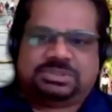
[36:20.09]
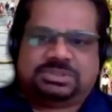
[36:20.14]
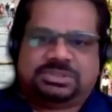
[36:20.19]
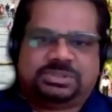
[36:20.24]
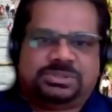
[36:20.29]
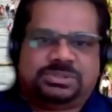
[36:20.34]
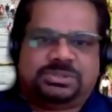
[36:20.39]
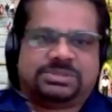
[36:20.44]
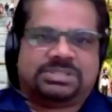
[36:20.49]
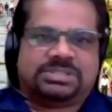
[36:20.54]

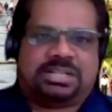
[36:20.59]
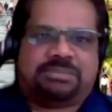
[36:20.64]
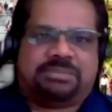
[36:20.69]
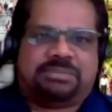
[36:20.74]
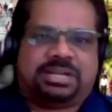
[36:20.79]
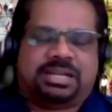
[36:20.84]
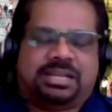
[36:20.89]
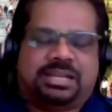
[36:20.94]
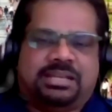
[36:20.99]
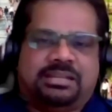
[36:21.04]
those are
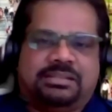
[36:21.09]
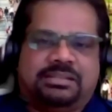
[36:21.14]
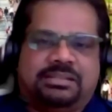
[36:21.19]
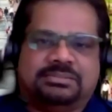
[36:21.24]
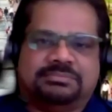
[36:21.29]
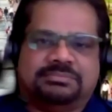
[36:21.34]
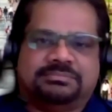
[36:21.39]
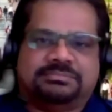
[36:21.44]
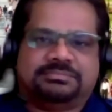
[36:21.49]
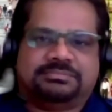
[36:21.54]
my
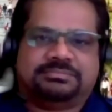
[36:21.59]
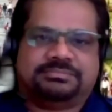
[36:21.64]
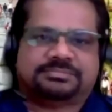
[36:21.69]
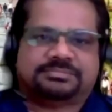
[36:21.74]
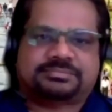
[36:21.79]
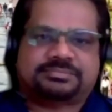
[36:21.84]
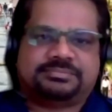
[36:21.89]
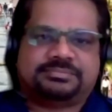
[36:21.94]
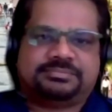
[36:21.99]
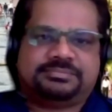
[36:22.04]

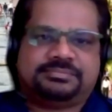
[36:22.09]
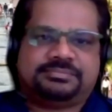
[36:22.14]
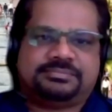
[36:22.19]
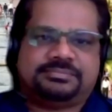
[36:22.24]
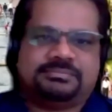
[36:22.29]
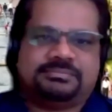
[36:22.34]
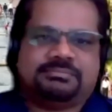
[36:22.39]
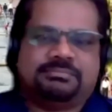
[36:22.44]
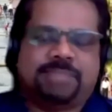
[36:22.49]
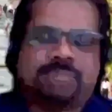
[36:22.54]

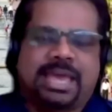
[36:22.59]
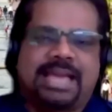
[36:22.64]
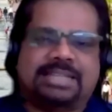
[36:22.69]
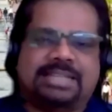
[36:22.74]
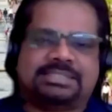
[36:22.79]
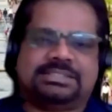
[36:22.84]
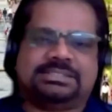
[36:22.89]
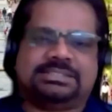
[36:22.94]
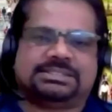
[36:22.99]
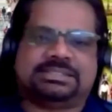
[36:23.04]

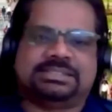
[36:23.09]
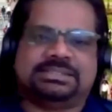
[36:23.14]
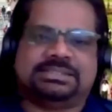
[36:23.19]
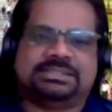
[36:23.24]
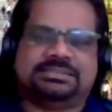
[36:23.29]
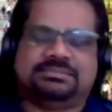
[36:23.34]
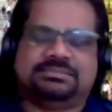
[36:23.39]
passions and